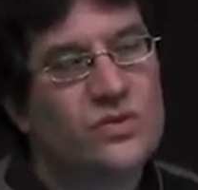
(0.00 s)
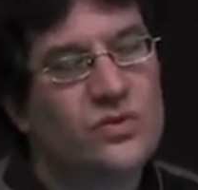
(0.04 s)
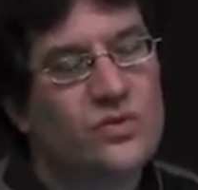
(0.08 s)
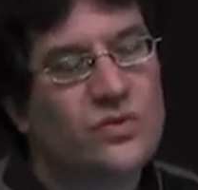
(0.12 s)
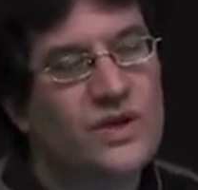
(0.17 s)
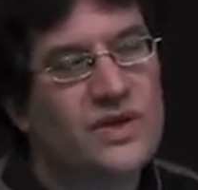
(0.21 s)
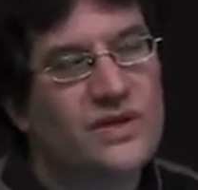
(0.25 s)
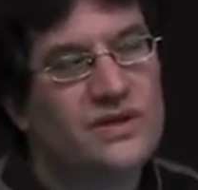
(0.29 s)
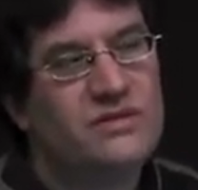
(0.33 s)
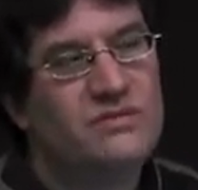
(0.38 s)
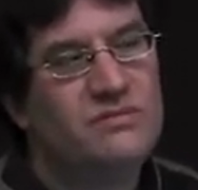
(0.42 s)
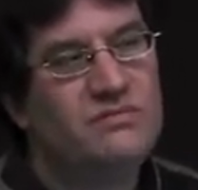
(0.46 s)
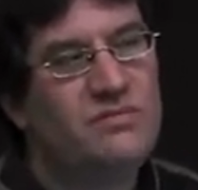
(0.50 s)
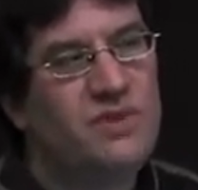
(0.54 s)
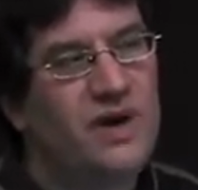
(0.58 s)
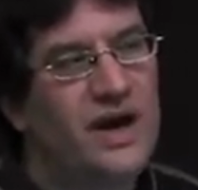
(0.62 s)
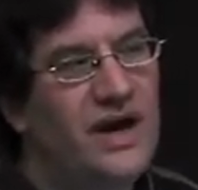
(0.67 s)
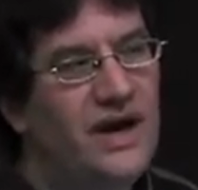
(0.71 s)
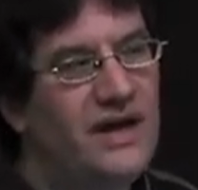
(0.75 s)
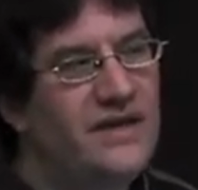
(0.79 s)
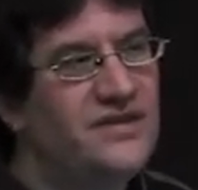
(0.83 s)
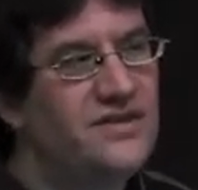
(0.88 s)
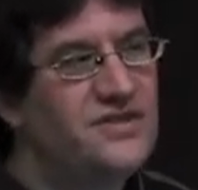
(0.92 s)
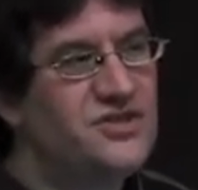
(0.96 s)
written
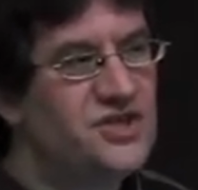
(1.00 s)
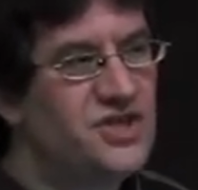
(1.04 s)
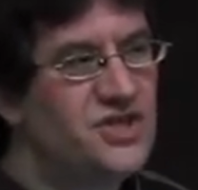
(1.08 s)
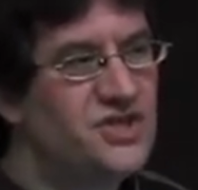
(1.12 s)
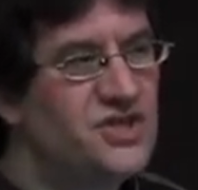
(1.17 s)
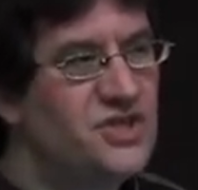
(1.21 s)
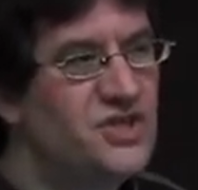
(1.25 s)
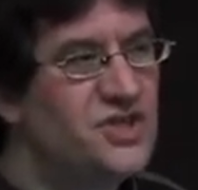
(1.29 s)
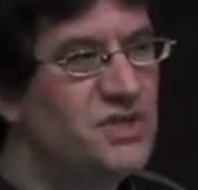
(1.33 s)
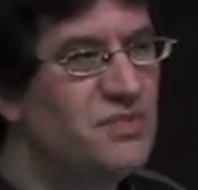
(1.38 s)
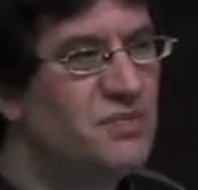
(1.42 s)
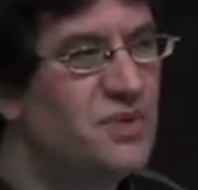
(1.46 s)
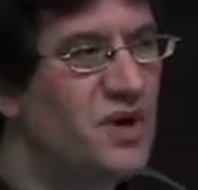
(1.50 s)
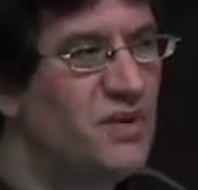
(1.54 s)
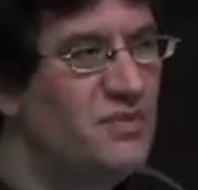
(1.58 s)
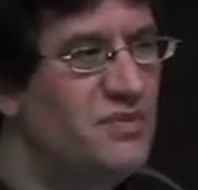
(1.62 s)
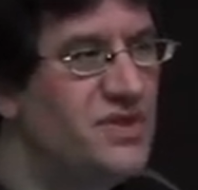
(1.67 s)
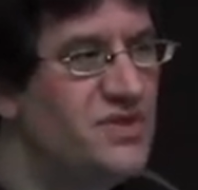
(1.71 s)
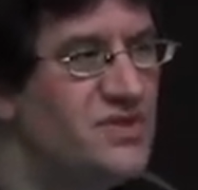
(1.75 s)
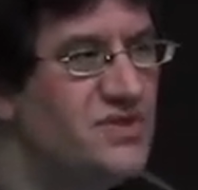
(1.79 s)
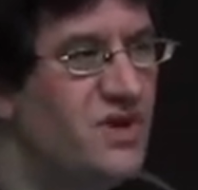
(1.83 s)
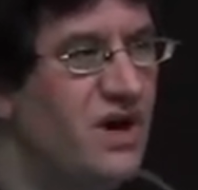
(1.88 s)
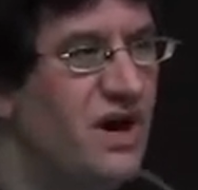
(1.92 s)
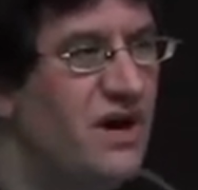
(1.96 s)
by the Justice
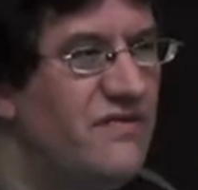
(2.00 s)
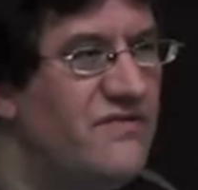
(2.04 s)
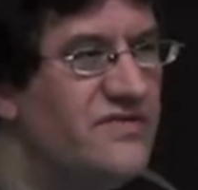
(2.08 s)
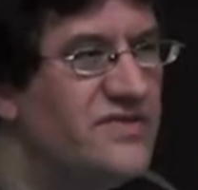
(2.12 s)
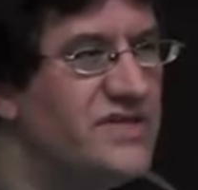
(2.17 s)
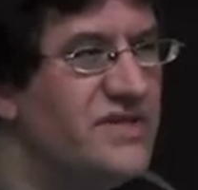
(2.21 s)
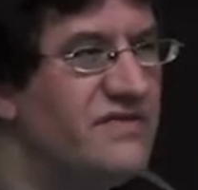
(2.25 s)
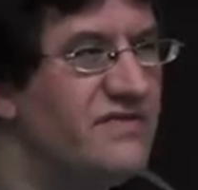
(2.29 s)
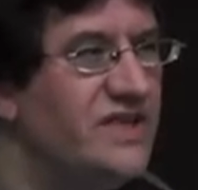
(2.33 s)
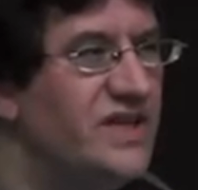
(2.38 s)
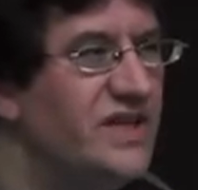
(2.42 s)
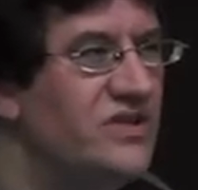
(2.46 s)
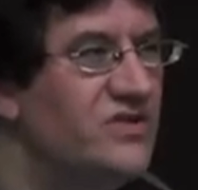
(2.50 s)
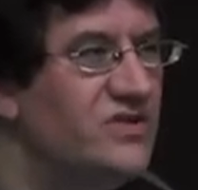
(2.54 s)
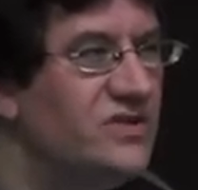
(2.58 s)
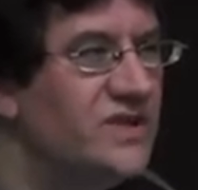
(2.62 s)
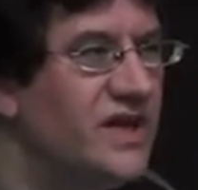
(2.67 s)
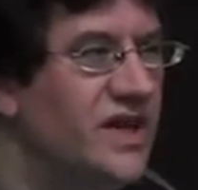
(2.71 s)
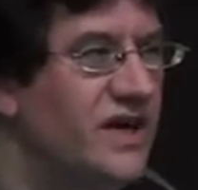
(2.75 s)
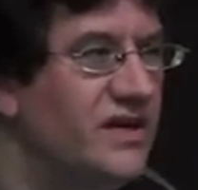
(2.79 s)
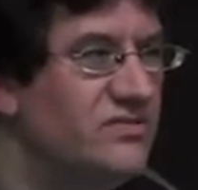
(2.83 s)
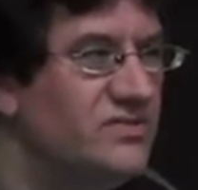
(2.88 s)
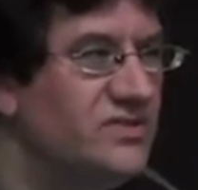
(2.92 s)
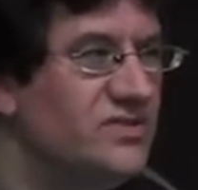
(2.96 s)
Department's Office of Legal
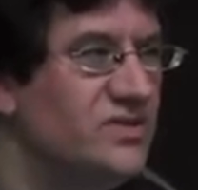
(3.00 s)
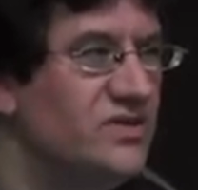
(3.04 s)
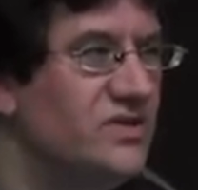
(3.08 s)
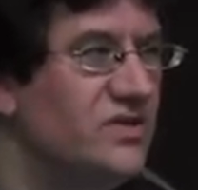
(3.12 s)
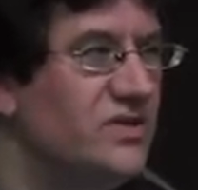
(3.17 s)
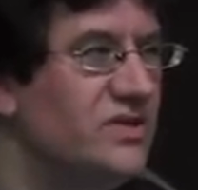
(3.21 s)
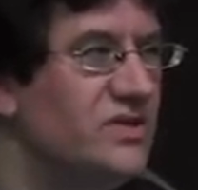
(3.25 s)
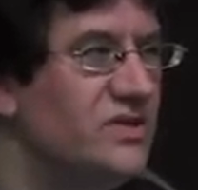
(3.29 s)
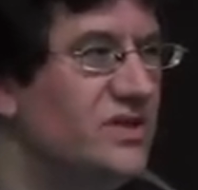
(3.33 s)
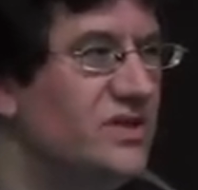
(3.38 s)
Counsel